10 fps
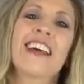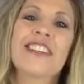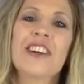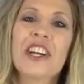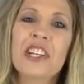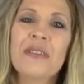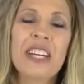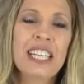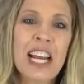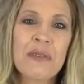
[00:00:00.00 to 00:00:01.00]
So here's my
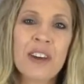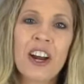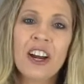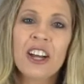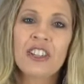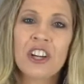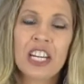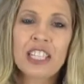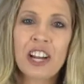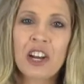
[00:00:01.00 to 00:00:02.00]
teddy bear
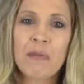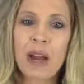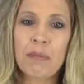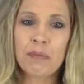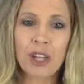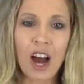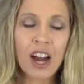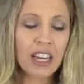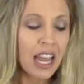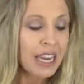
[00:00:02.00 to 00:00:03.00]
traced onto my
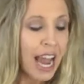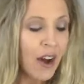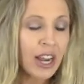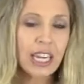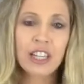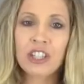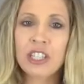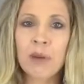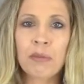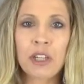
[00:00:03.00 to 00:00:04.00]
block. Now I can
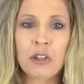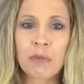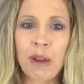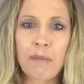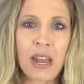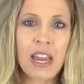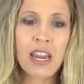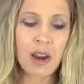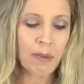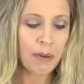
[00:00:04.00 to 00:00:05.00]
just simply use my
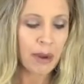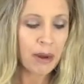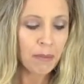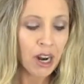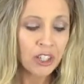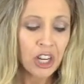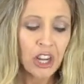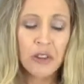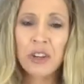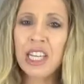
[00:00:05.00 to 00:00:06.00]
paint and my paintbrush.
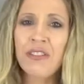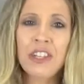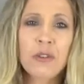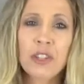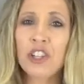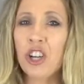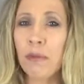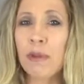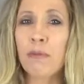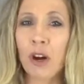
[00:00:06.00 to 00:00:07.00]
You can even use a
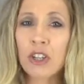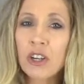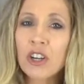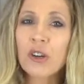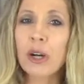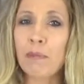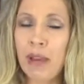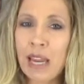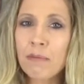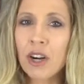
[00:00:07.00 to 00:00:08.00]
Sharpie marker or a
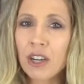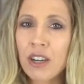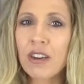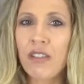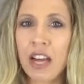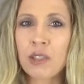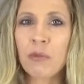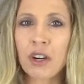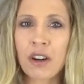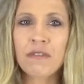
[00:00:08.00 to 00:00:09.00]
paint marker if that's
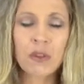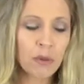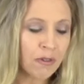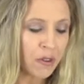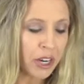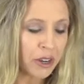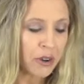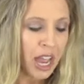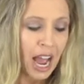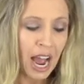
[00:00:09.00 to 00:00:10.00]
more comfortable for you.
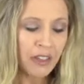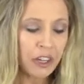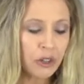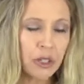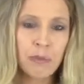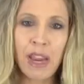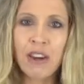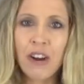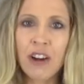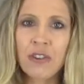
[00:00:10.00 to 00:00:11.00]
And then you just
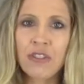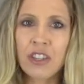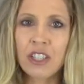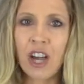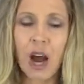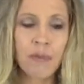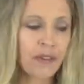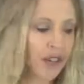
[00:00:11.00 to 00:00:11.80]
paint right over the top of